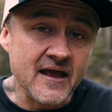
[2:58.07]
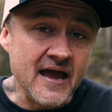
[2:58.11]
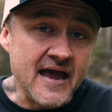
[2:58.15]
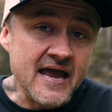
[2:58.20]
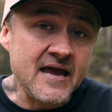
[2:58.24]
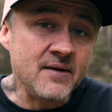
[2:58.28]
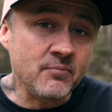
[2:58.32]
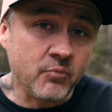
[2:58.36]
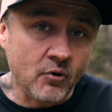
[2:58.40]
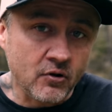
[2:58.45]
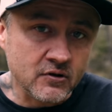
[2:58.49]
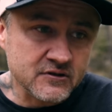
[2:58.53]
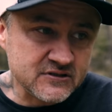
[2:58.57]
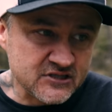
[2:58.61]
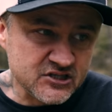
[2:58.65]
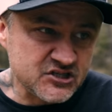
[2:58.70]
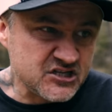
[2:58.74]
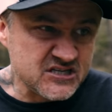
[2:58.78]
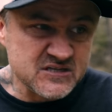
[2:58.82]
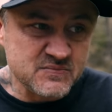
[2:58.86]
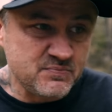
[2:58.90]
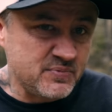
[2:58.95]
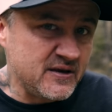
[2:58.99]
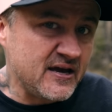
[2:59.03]
able to
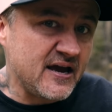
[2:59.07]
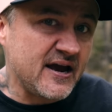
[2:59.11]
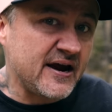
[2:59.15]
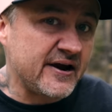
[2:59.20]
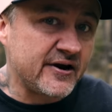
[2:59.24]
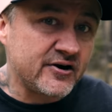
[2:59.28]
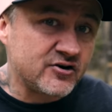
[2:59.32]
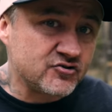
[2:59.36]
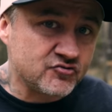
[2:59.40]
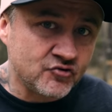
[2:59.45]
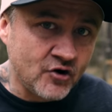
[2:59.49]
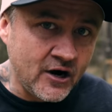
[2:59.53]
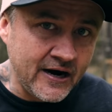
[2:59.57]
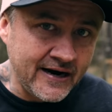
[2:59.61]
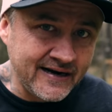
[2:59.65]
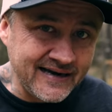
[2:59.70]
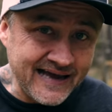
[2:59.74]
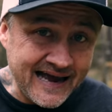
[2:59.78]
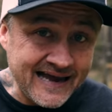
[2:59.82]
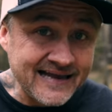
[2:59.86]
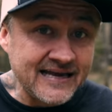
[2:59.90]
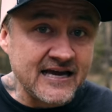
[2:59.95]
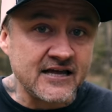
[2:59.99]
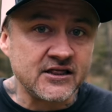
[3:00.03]
just be air
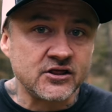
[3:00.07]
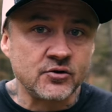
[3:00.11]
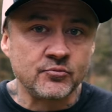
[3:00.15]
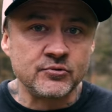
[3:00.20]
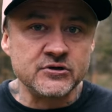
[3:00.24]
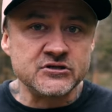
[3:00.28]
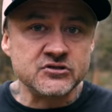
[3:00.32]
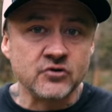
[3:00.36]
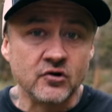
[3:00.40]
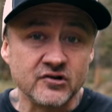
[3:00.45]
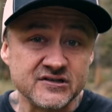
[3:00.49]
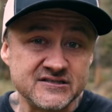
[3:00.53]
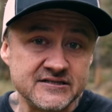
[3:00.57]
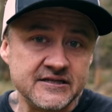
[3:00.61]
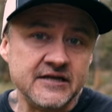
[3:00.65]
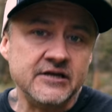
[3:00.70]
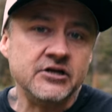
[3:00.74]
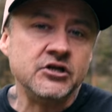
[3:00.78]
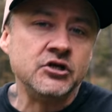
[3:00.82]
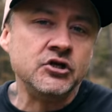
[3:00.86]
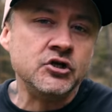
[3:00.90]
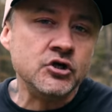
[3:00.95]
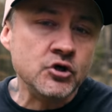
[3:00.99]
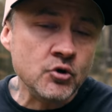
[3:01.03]
dried and get the results
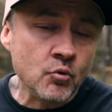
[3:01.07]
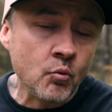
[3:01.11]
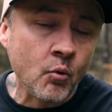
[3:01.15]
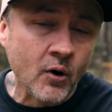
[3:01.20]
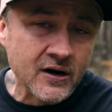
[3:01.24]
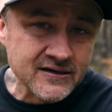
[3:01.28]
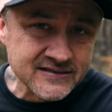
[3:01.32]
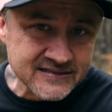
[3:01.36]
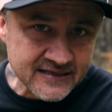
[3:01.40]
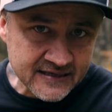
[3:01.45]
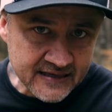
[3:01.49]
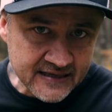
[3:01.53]
that you want